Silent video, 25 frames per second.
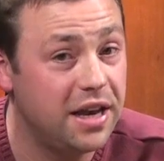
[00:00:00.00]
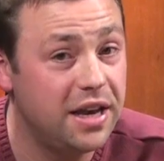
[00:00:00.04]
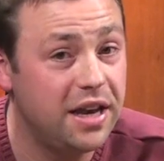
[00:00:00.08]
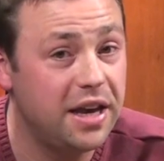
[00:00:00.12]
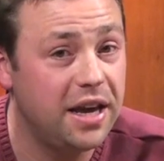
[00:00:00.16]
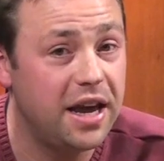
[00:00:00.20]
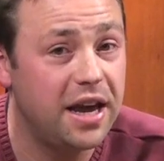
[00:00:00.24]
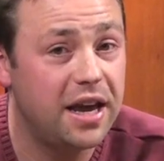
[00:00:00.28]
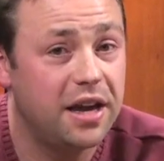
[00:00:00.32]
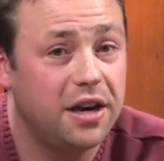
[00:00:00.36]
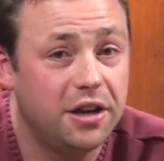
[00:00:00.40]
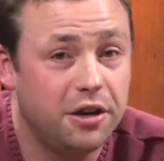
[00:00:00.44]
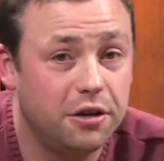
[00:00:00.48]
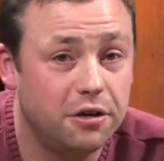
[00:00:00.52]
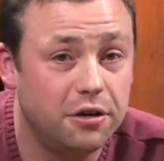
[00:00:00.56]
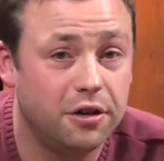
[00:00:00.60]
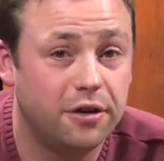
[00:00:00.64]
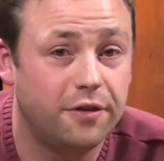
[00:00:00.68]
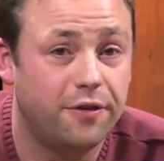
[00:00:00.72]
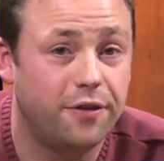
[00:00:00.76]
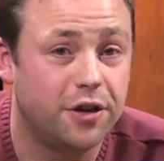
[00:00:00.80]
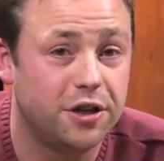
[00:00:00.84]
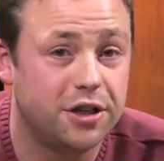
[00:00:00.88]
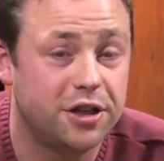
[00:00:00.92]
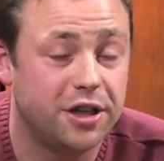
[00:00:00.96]
Indiana
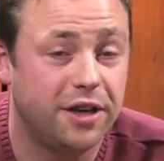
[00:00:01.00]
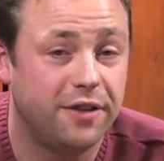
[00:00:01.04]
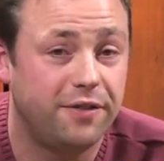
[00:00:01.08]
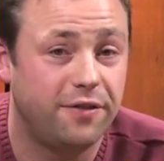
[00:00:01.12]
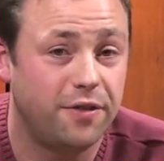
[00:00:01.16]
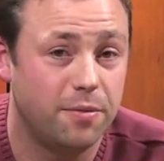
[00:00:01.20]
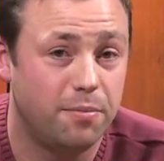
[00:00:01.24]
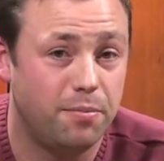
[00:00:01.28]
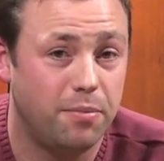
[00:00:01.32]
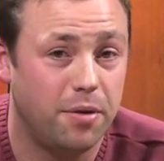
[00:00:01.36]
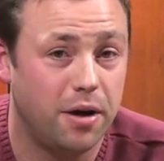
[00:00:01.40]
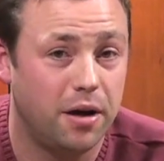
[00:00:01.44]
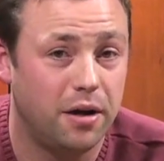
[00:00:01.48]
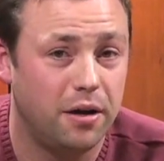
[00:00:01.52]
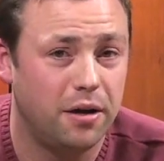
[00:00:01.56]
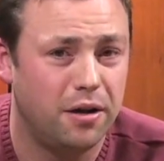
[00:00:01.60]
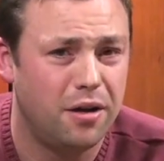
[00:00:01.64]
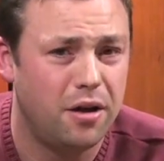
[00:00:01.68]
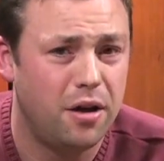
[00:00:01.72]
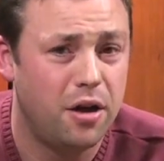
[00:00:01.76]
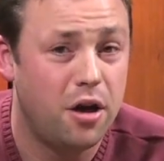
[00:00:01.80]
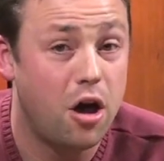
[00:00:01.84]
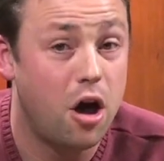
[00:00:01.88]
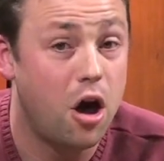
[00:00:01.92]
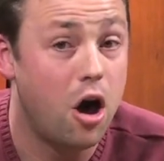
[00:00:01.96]
University football,
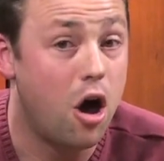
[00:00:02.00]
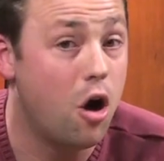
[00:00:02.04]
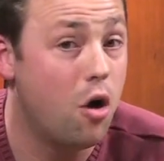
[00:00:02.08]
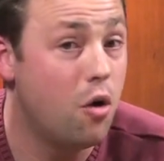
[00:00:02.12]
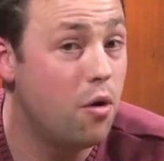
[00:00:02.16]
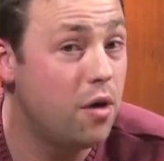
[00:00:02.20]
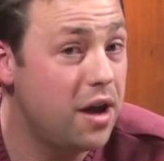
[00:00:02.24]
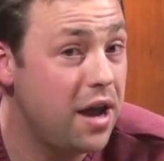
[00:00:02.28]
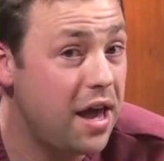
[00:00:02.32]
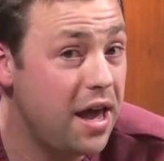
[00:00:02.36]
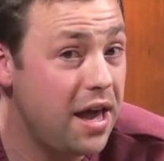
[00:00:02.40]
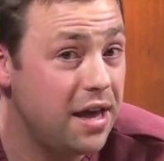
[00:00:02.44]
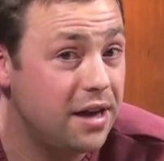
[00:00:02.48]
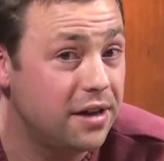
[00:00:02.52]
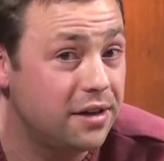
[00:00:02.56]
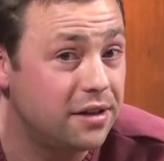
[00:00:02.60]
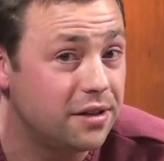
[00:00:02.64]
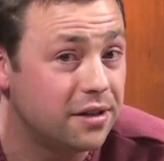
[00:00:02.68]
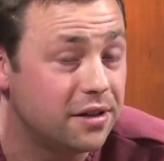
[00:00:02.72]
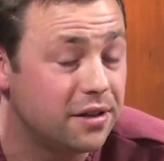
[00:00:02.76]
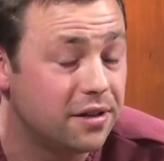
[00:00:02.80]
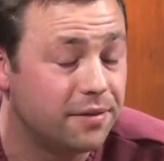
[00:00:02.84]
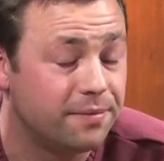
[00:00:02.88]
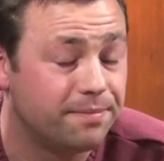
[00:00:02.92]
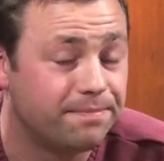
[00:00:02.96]
oh and
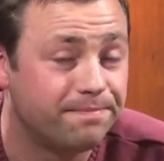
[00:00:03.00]
eight.